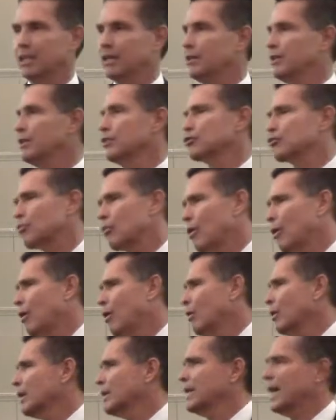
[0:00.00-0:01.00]
and this
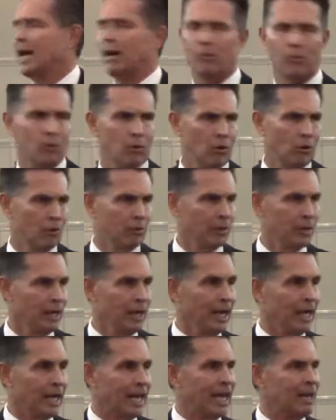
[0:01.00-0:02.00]
wrong and that wrong.
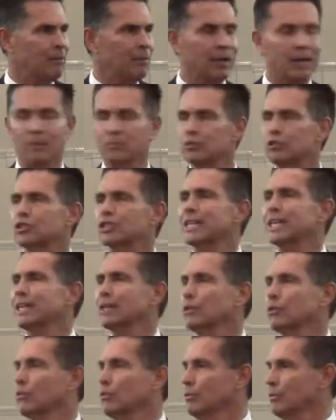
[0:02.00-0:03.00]
Can he become
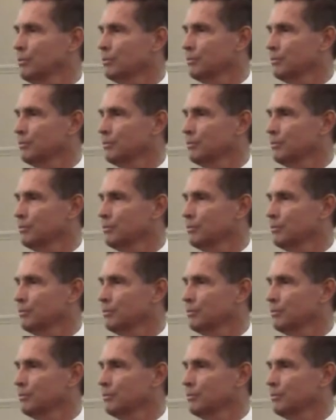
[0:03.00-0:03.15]
cynical?